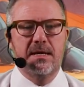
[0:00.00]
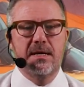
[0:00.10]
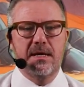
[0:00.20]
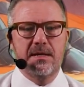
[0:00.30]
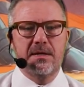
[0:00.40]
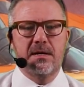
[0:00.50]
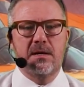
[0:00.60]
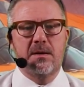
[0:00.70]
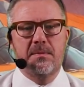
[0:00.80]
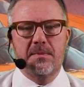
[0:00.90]
And
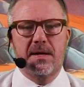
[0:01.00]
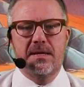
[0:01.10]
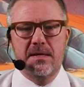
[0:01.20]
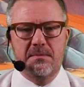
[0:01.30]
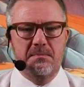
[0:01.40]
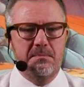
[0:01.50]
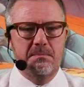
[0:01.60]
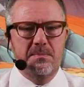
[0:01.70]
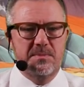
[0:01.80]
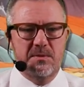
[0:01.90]
then
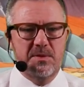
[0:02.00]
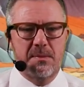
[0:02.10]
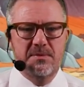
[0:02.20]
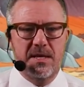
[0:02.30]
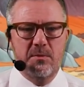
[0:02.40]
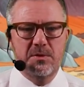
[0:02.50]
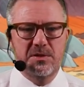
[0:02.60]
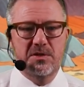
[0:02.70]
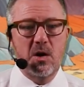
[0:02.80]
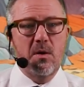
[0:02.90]
sometimes they
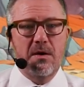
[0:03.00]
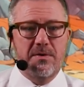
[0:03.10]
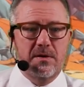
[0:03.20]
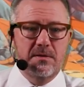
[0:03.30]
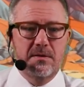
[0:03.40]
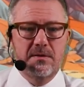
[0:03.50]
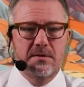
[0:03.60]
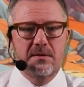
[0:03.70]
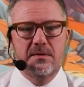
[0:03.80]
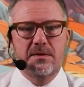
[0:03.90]
will just go off on
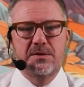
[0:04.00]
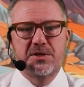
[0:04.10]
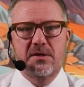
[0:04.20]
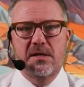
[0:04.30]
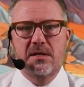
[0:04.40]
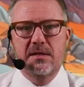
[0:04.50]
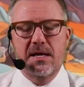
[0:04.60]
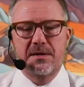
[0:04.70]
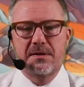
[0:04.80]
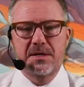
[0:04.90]
their journey
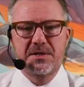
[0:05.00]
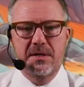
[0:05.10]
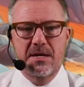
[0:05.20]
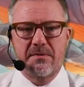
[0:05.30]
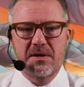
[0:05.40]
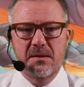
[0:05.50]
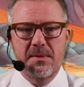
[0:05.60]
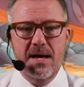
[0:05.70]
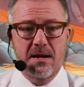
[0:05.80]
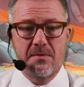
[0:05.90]
that direction and never
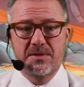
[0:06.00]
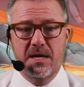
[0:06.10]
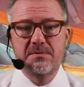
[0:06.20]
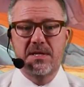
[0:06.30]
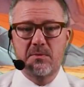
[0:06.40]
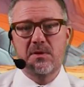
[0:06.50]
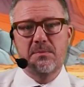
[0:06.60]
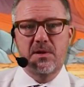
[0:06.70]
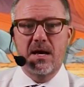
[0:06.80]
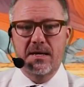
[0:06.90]
come back. Other times they
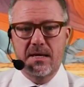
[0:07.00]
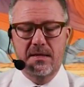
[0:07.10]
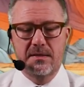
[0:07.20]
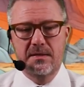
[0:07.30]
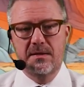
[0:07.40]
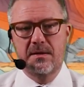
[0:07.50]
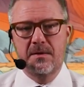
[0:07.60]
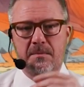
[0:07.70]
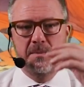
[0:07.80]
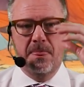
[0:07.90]
will apply again.
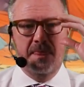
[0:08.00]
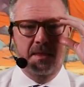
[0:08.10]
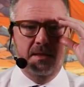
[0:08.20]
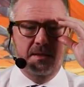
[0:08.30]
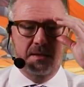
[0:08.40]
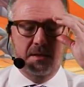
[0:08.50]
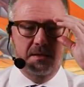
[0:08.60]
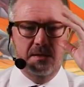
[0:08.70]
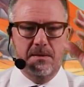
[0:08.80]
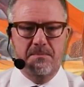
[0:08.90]

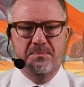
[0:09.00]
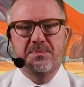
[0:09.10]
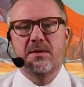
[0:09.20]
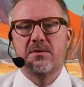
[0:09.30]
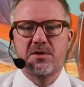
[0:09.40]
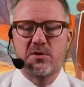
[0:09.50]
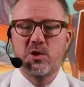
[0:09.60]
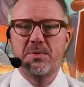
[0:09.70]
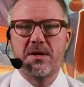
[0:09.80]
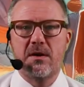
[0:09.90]
There's a
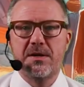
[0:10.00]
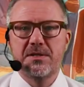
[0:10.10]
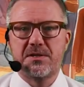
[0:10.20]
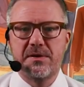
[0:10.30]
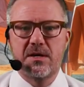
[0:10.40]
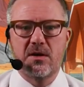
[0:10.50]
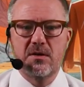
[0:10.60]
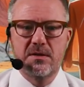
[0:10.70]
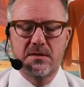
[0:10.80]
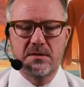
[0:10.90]
group in our history
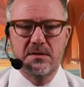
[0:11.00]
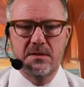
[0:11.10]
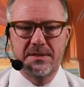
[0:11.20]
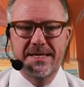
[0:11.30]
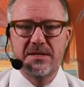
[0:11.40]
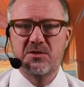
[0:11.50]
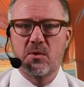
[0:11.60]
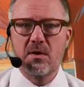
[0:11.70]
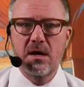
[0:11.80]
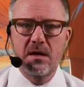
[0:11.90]
called
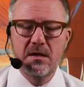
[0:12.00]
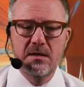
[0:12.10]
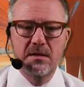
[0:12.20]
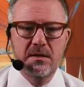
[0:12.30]
Endora.